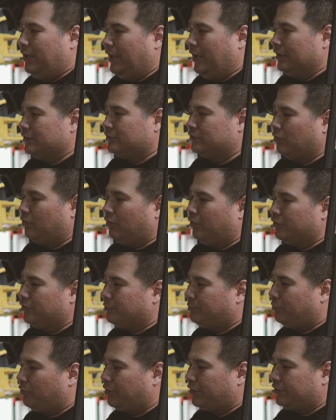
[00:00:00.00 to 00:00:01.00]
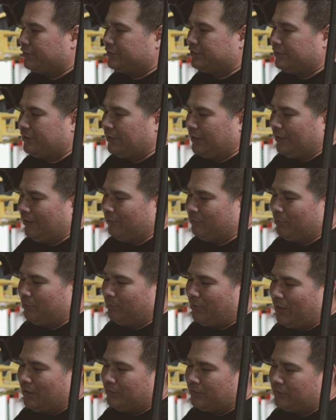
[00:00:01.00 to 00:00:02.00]
And so all the parts that have been
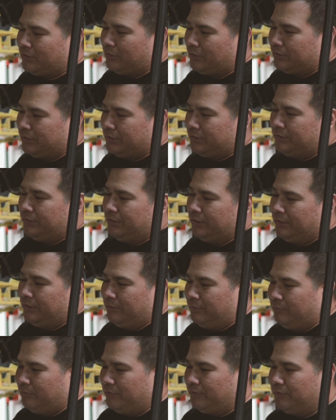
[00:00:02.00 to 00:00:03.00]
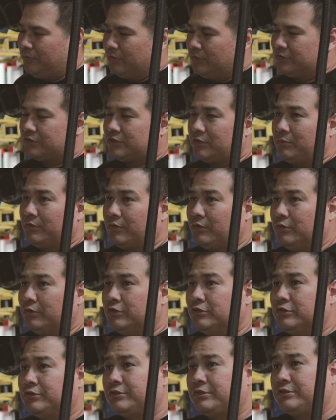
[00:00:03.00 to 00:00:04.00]
powder coated, we've noticed some of
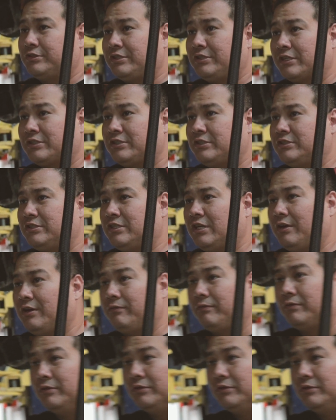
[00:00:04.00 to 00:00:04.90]
those sections have